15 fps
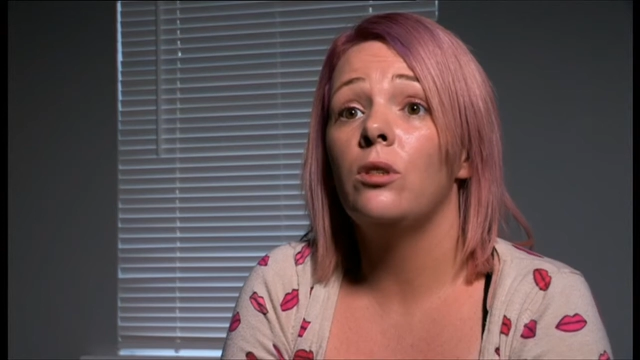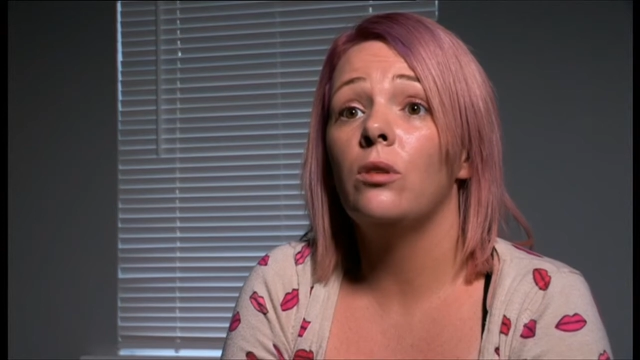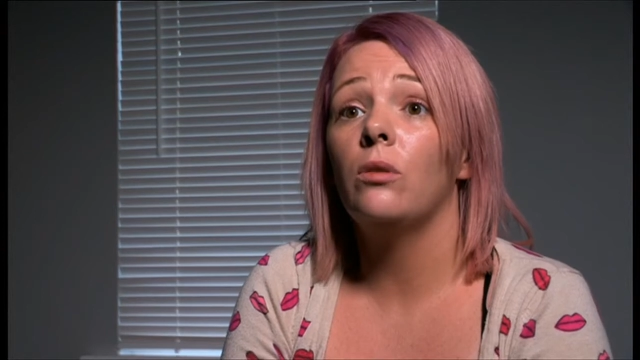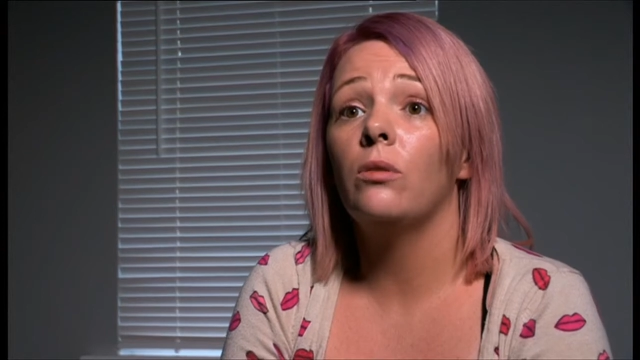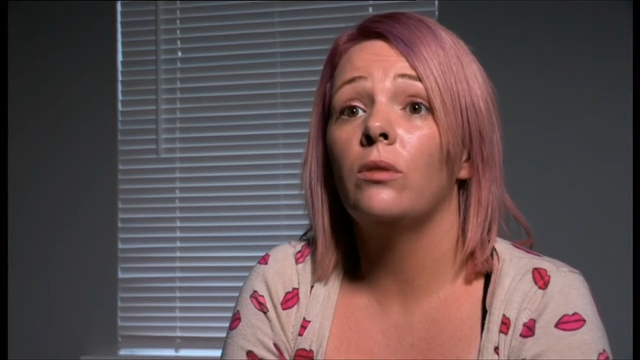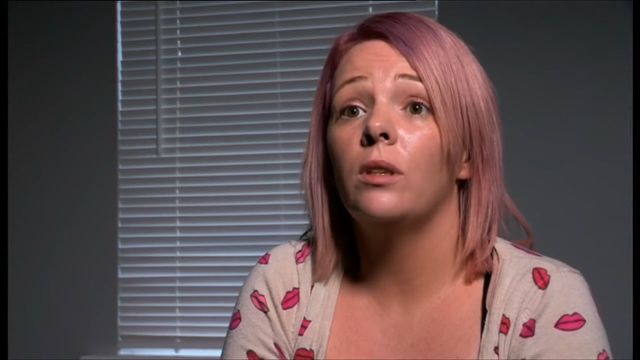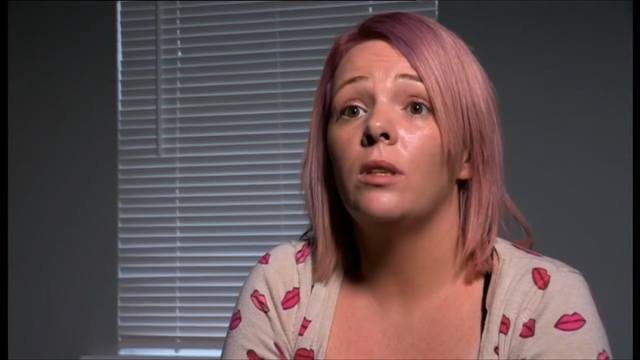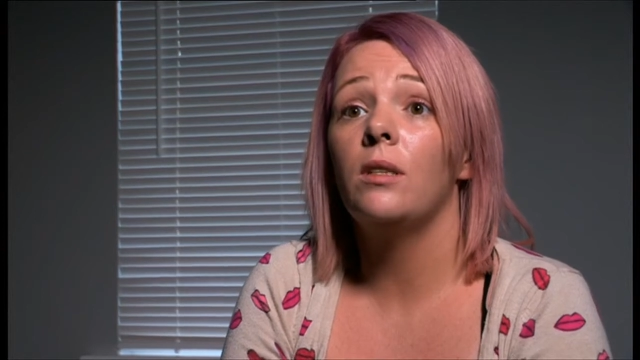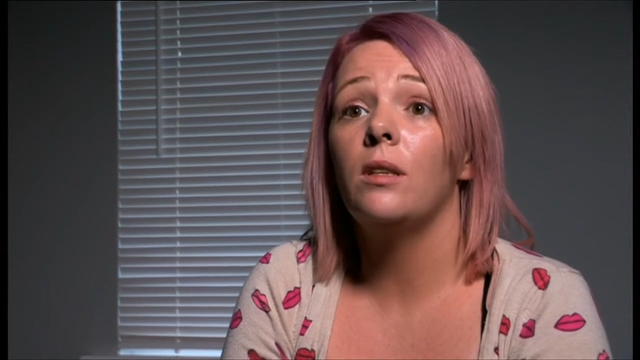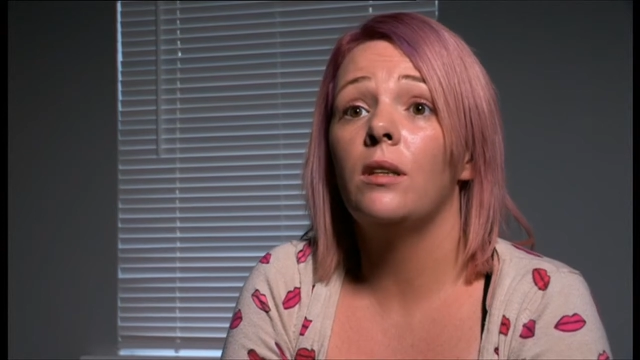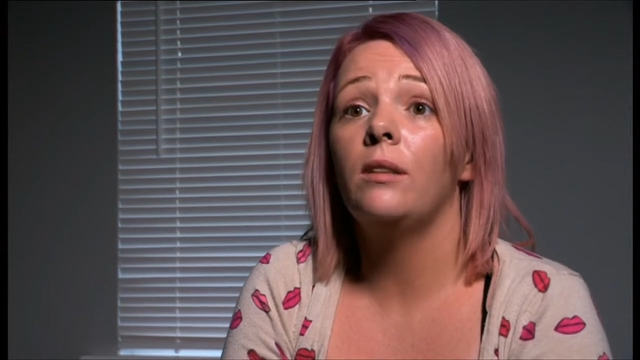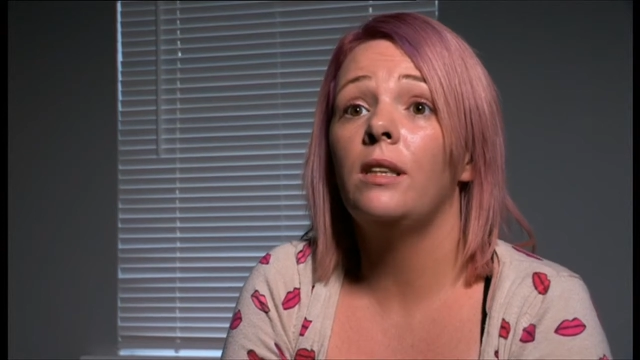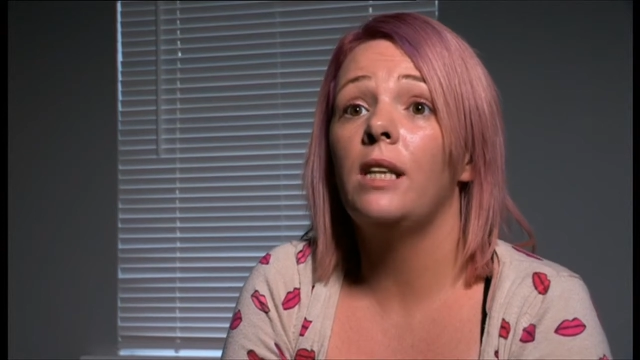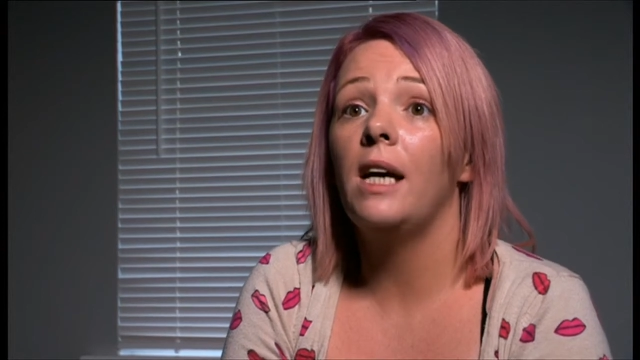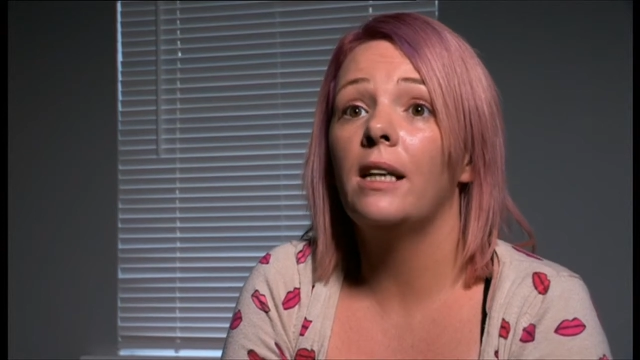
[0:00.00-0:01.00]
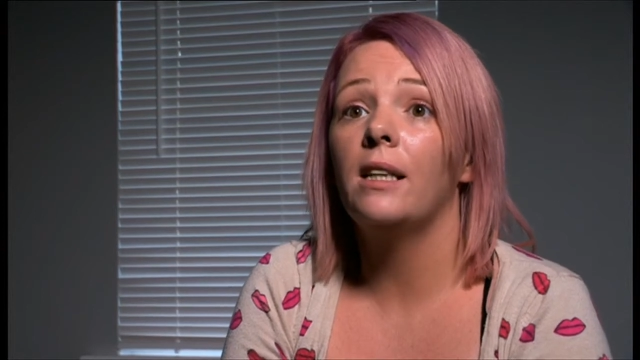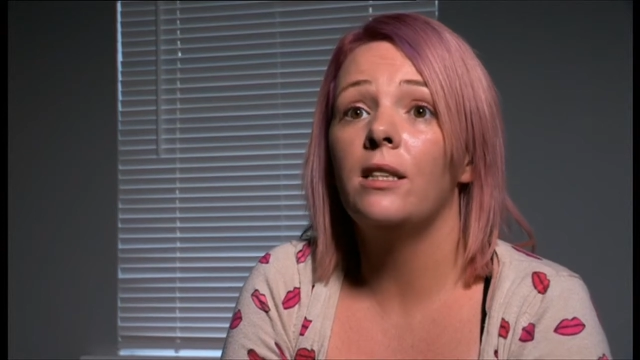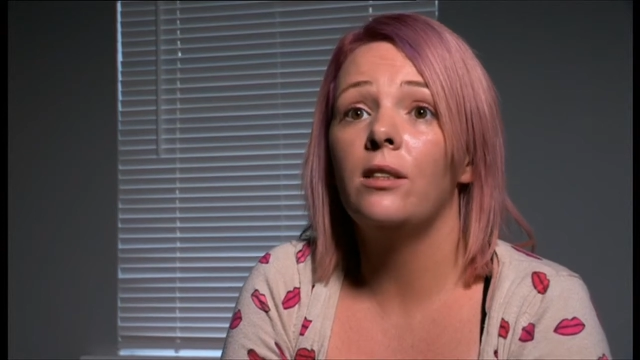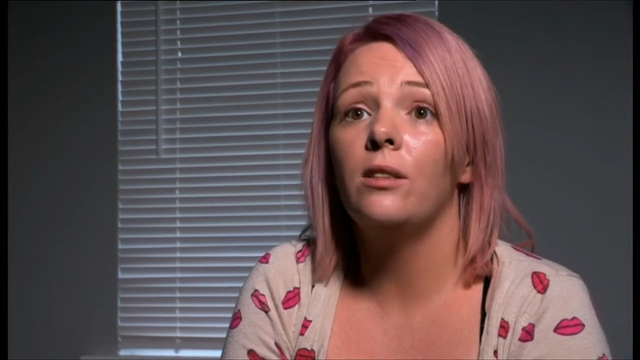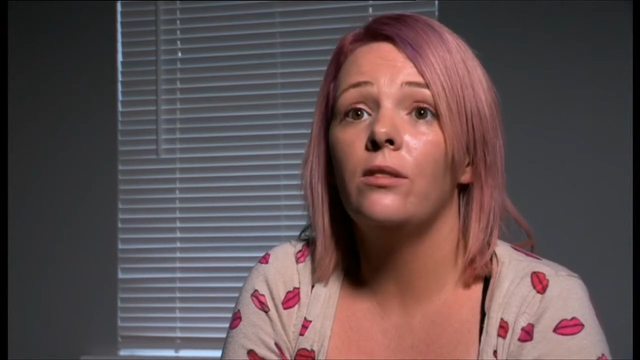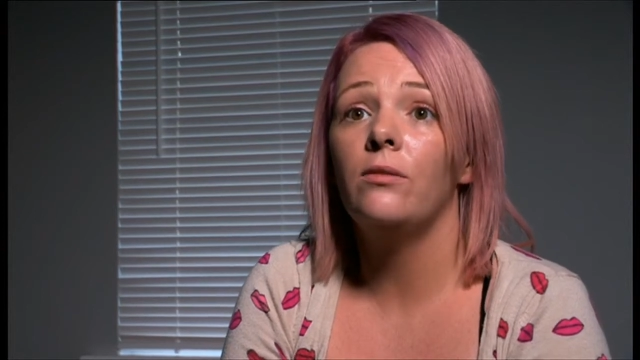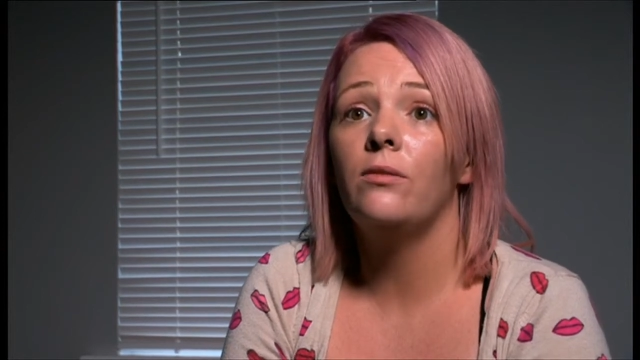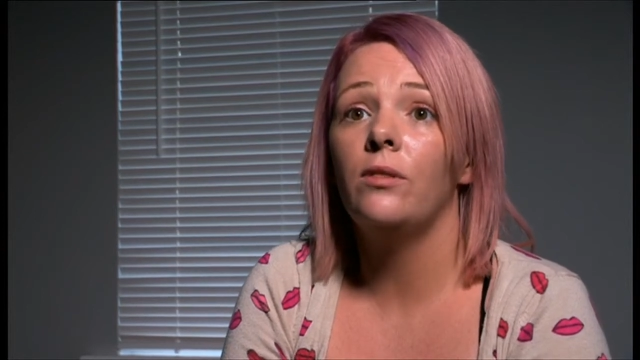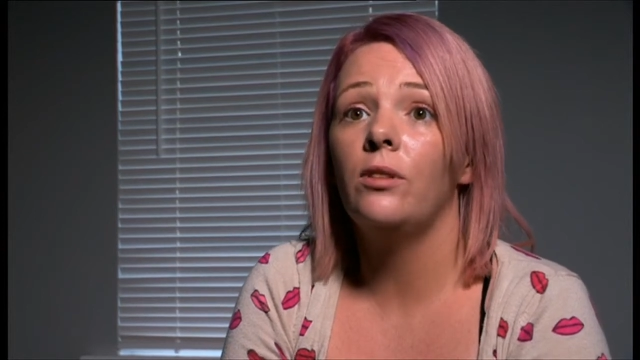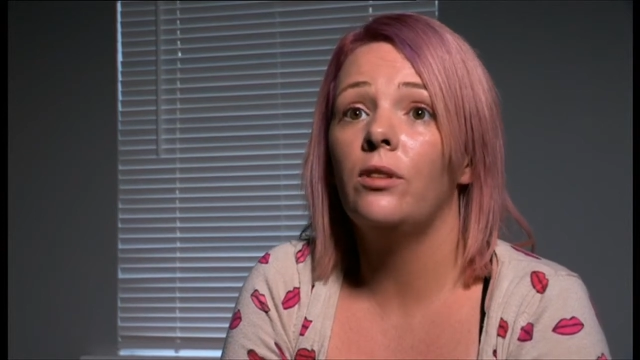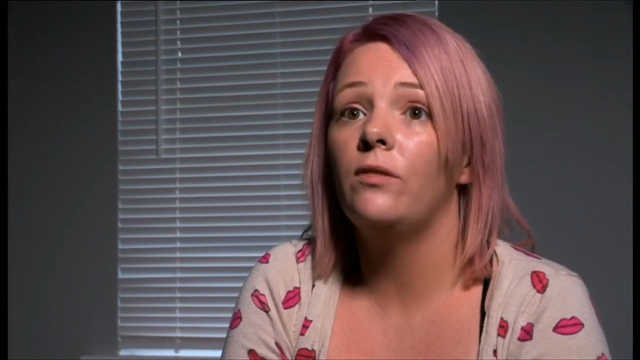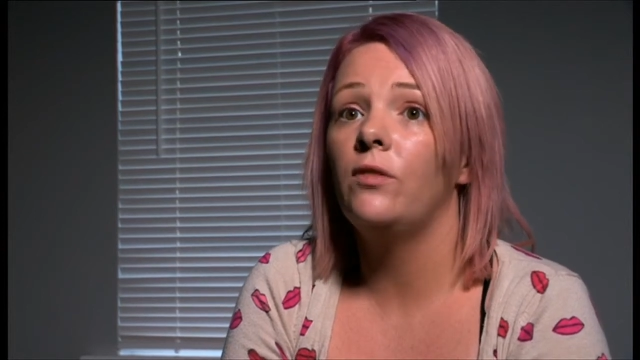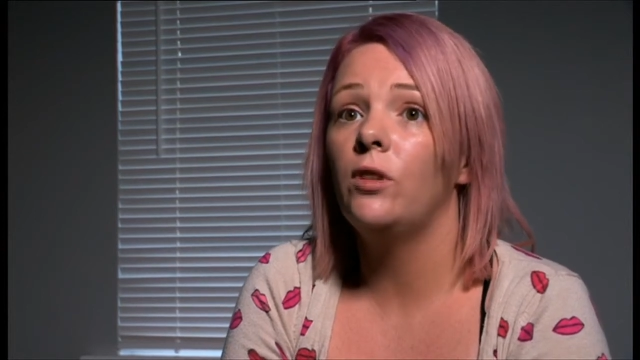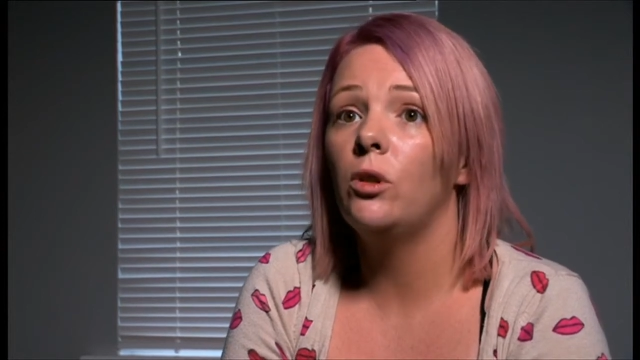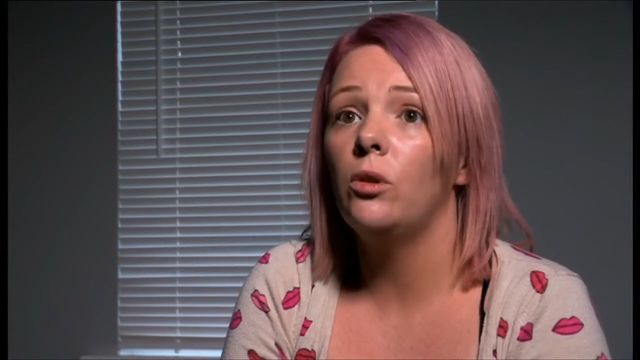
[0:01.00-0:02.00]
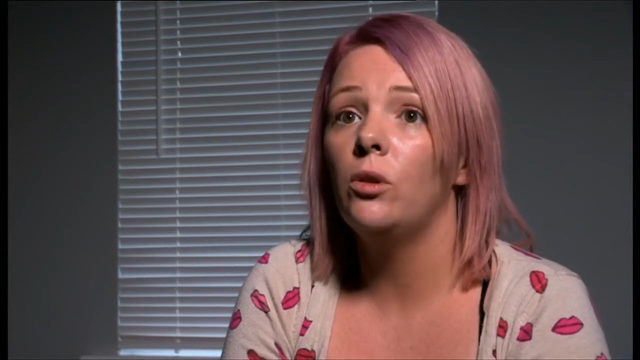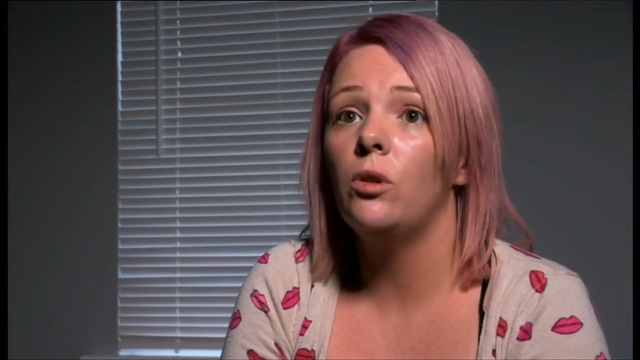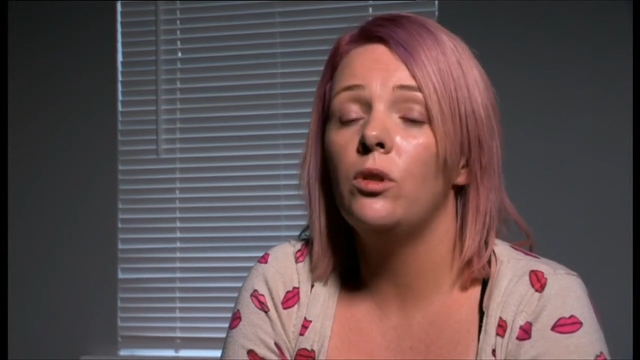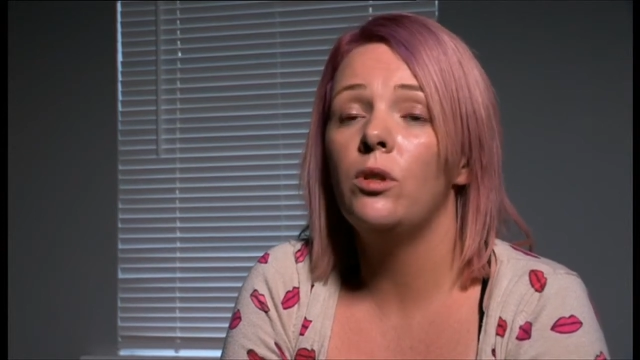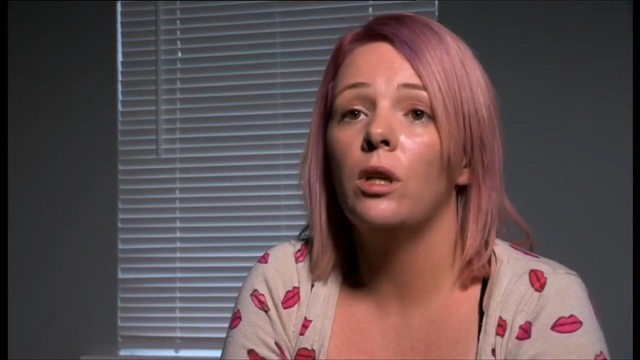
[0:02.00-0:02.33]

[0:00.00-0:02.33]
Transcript: all these negative reviews,